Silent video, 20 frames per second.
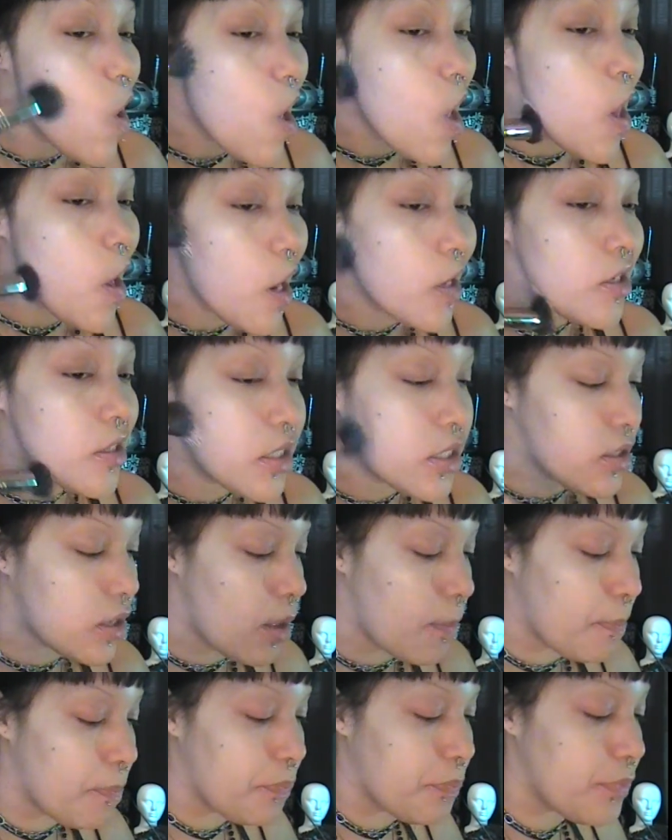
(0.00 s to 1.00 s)
And I just
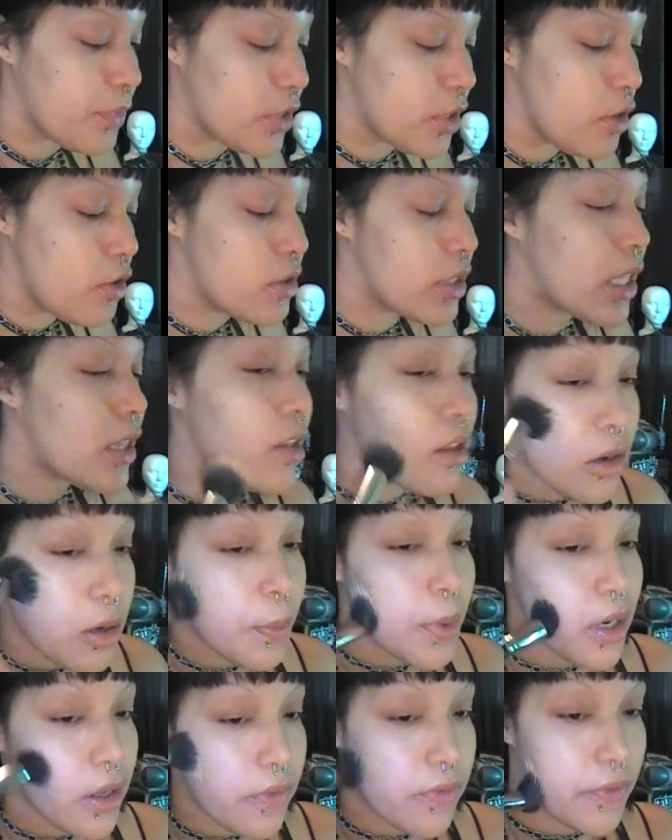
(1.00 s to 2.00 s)
use a little
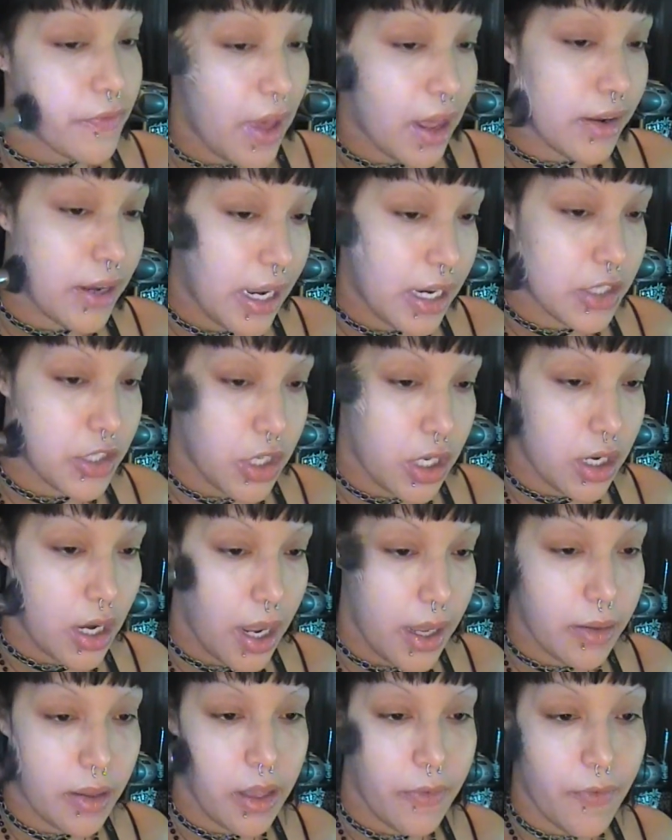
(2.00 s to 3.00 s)
bit of the foundation.
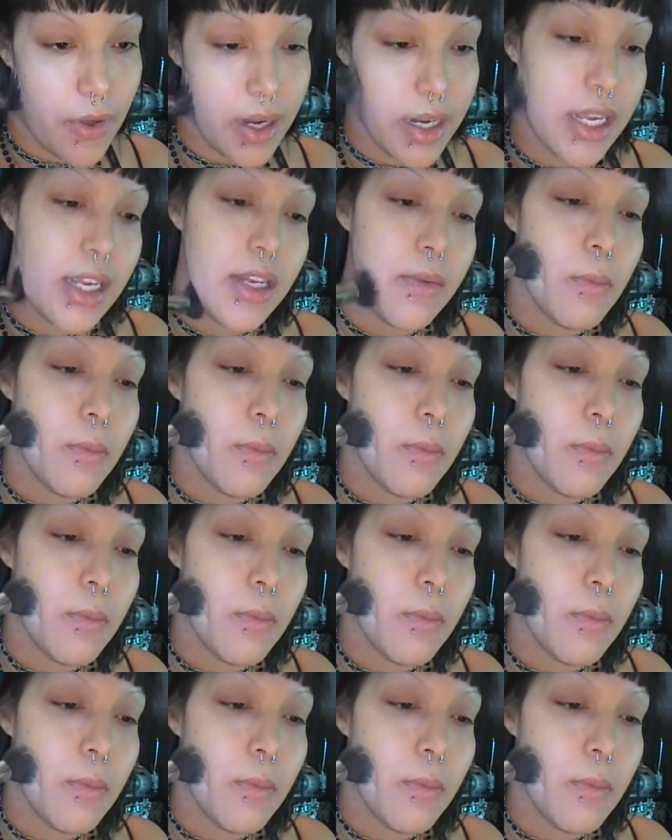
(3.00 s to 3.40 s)
If I need